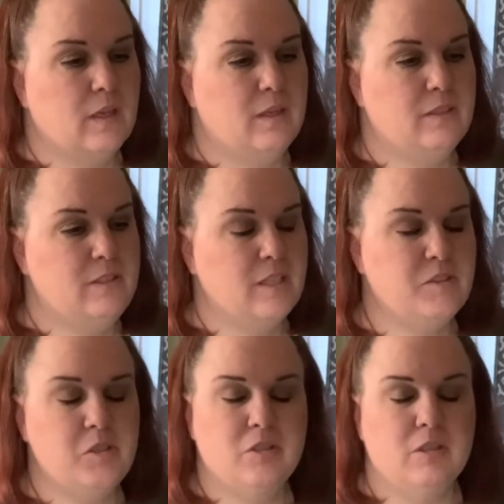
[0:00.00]
That's
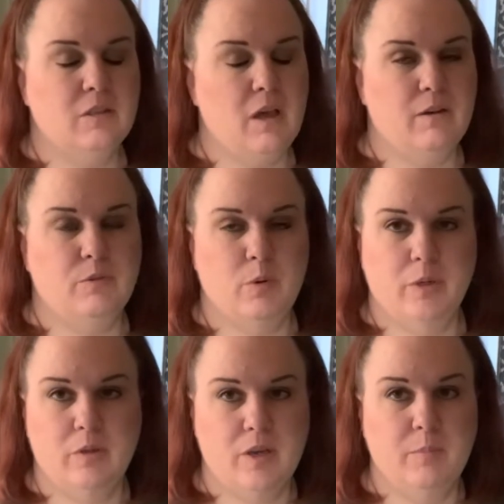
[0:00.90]
just a lot of
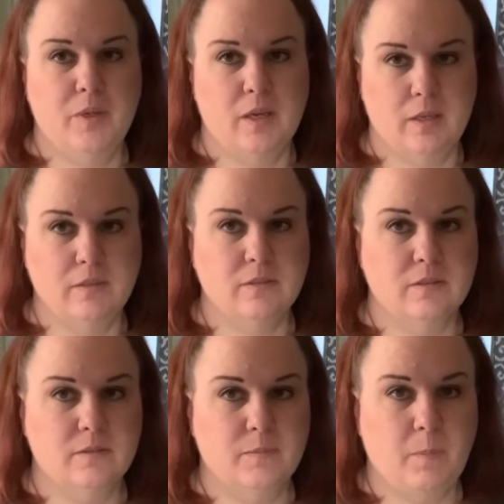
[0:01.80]
oil coming in.
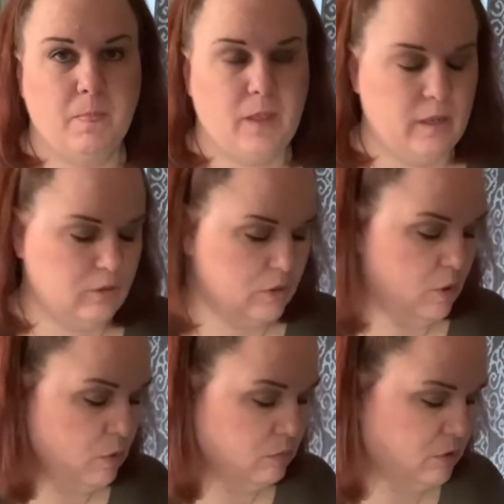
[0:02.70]

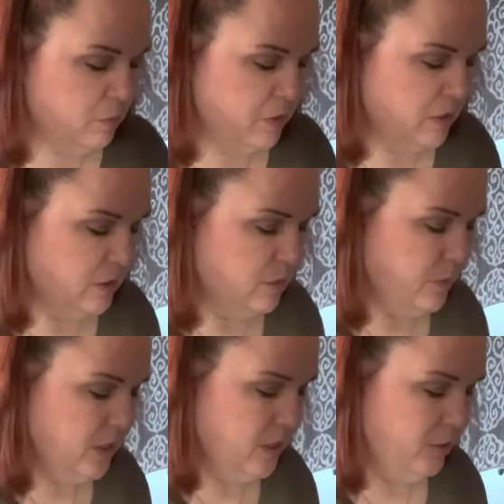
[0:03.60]
So to be a little
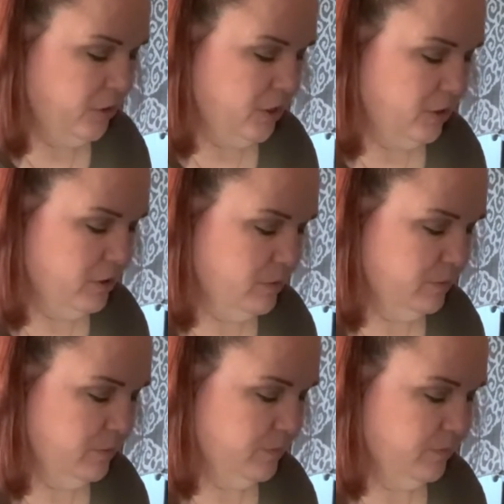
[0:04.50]
bit healthier,
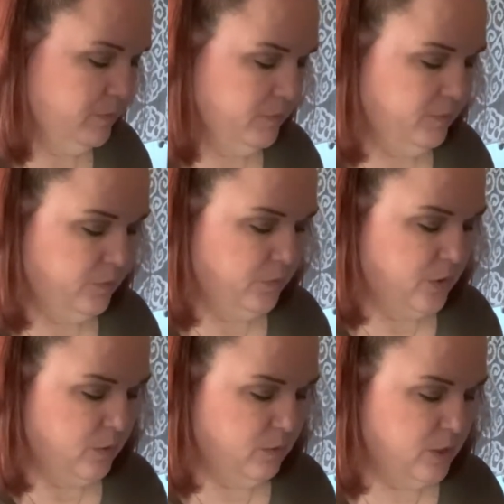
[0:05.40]

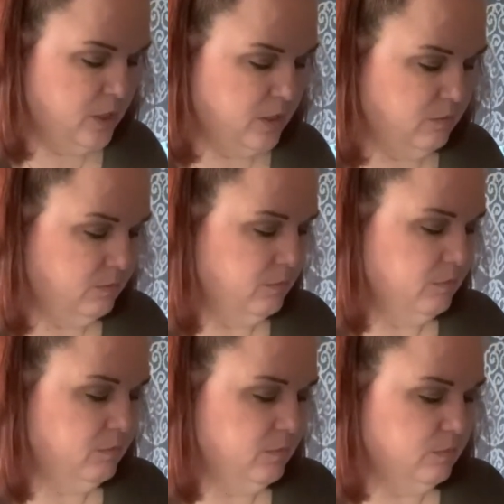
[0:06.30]
we
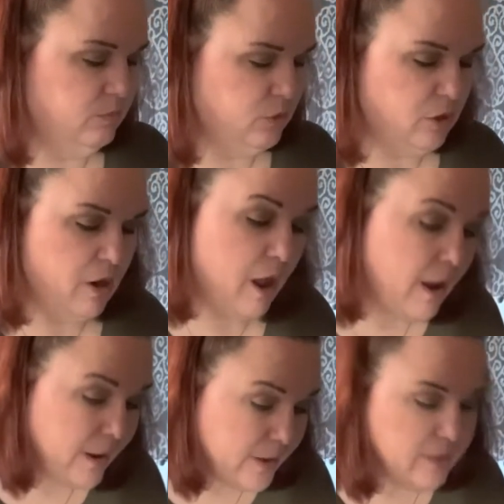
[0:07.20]

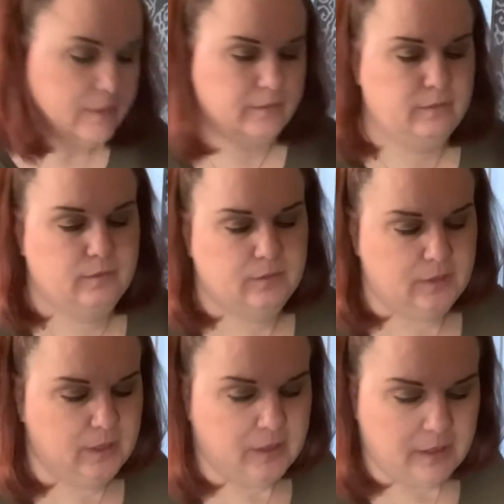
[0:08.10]
try
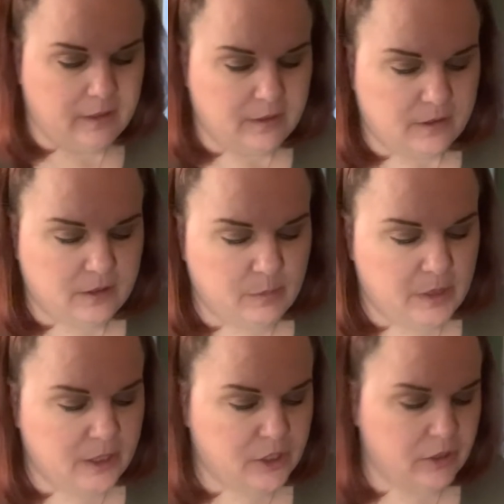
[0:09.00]
to
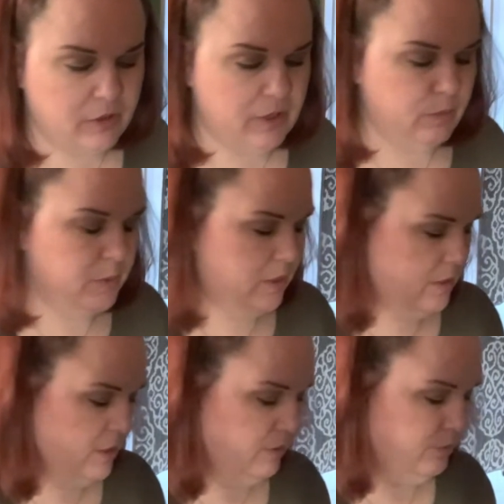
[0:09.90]
make sure that we
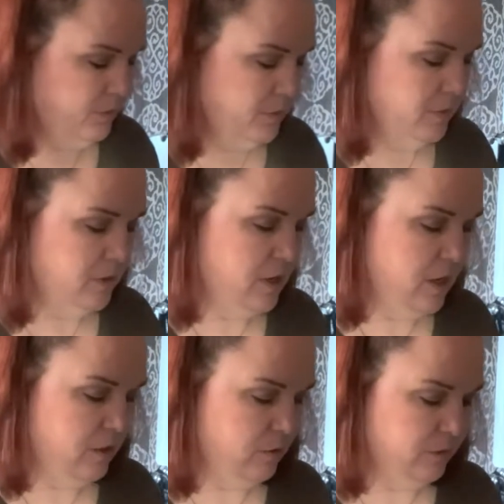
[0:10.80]
have
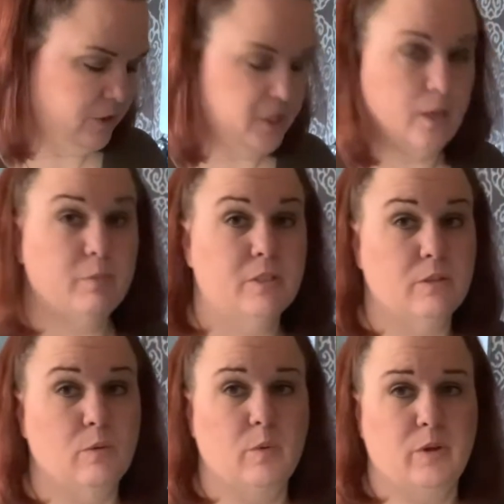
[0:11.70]
not overstepped
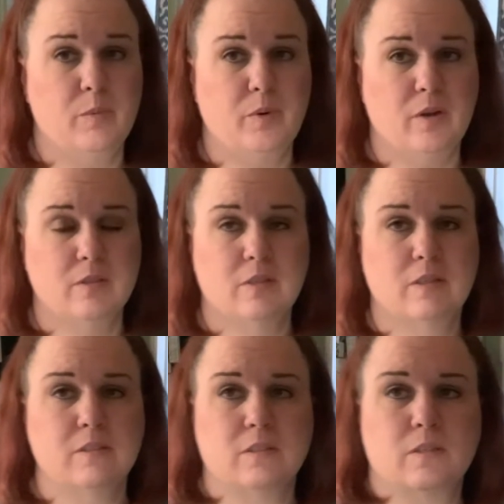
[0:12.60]
the oil
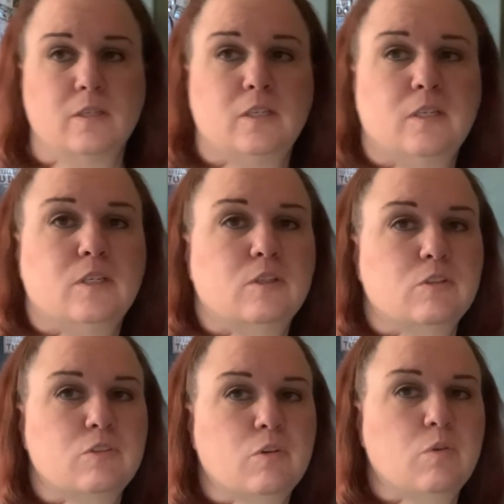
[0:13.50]
process.
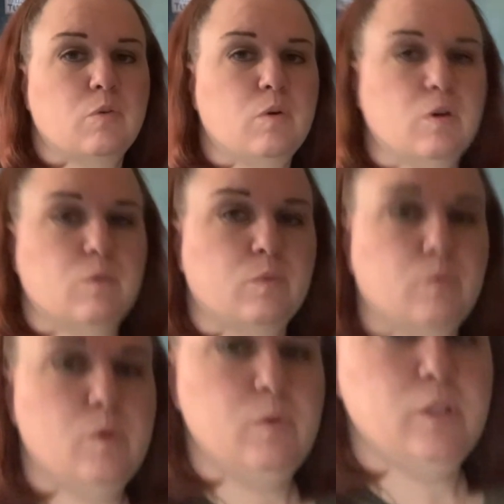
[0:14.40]
So
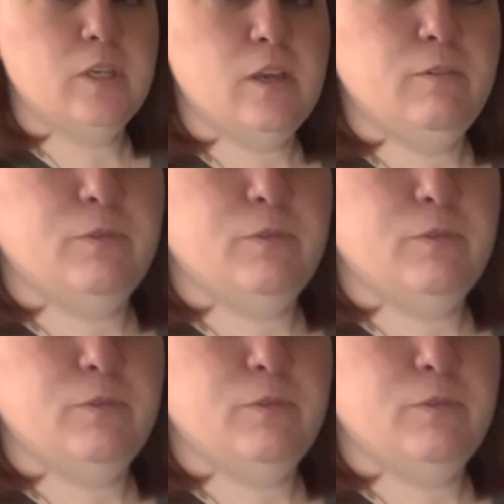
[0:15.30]
what we're looking for